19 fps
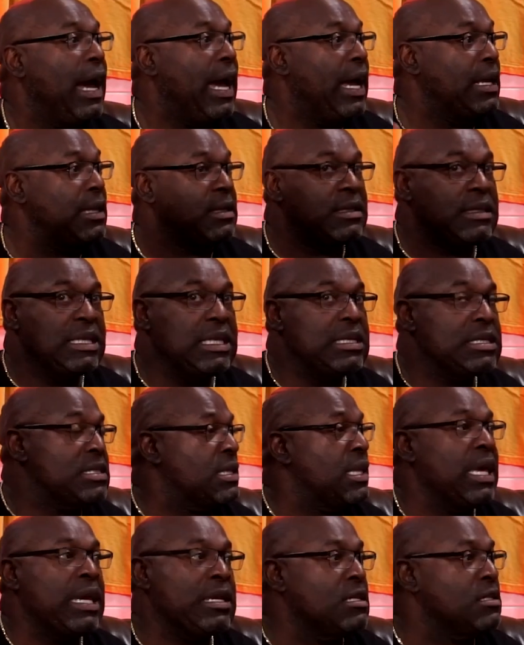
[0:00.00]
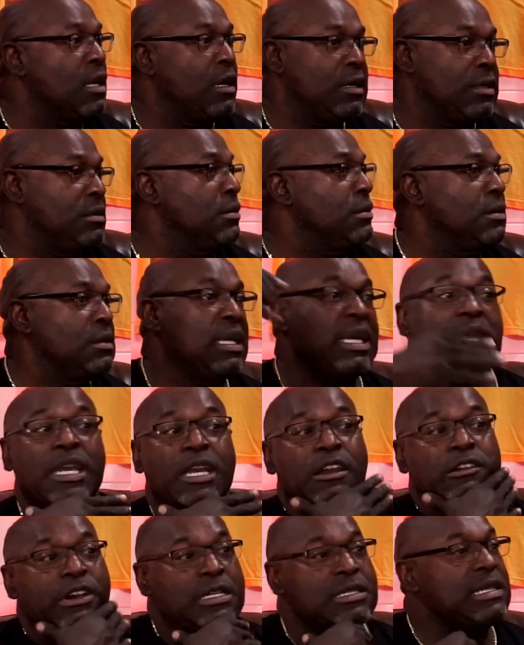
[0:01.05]
And these things on
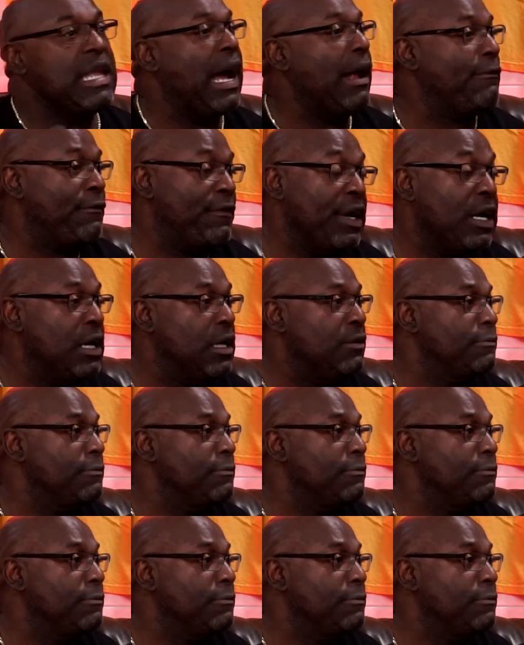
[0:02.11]
here is not fun.